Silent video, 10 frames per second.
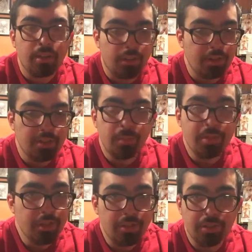Carson
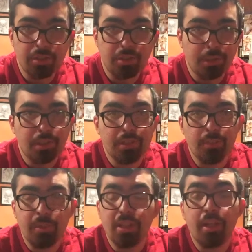was injured this whole
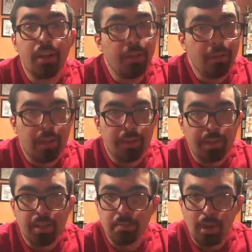season. We did not know that.
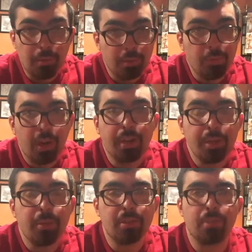That's probably why
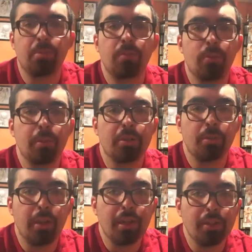he wasn't performing the
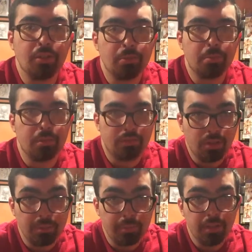way he should
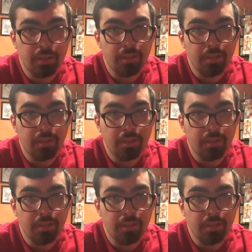perform.